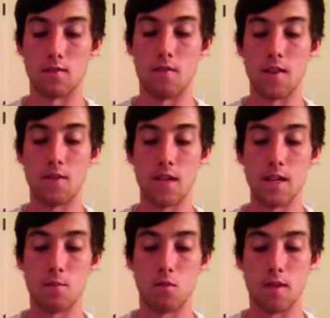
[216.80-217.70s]

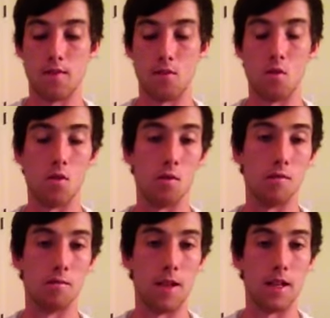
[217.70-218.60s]
15.4
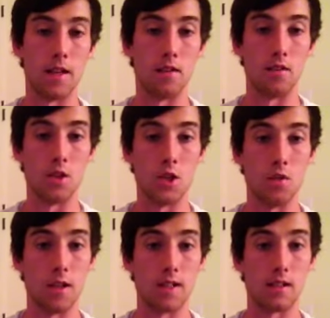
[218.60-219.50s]
million
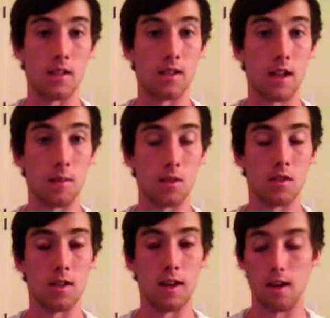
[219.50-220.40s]
units of the
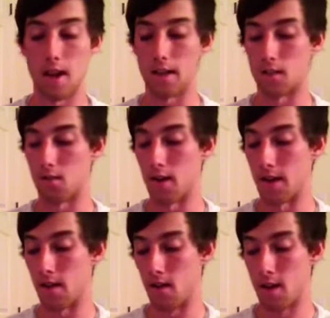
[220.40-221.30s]
Samsung
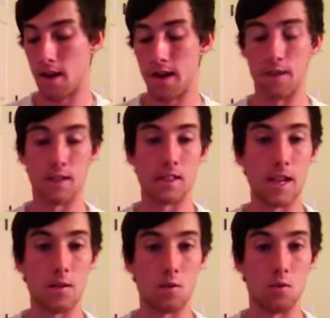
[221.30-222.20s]
S3 in the
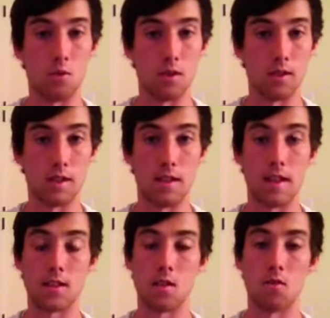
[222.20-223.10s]
same quarter, so
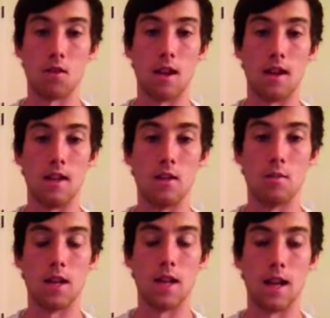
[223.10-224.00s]
they sold a little
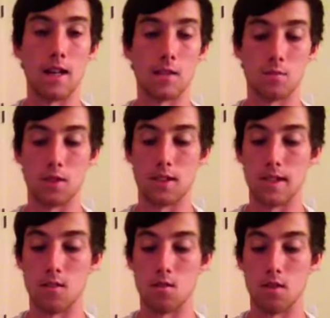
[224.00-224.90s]
bit less, but
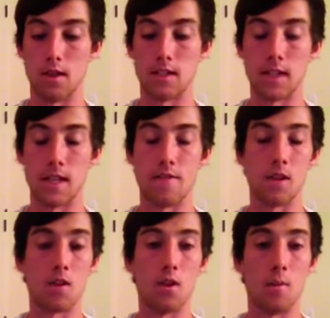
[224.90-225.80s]
still a
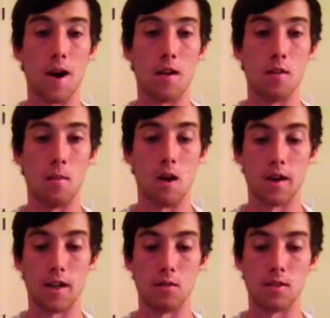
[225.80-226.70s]
significant amount of the
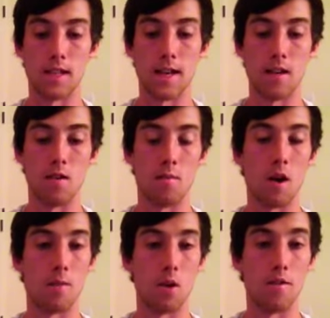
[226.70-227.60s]
market was taken up by
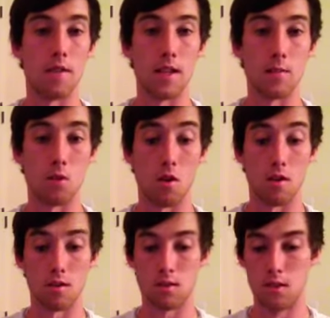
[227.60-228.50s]
both of these
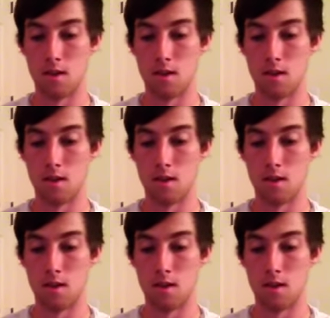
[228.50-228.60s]
products.